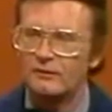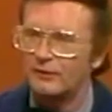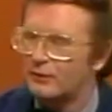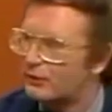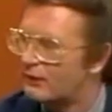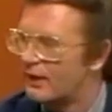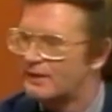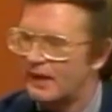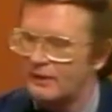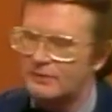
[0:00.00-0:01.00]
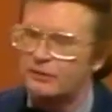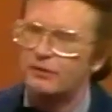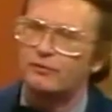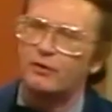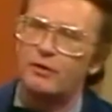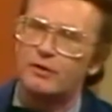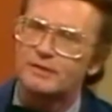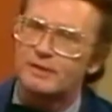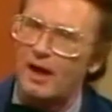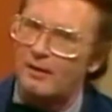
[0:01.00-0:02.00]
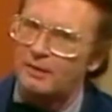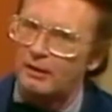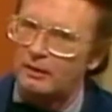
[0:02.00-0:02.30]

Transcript: The correct answer, of course, camel. Oh.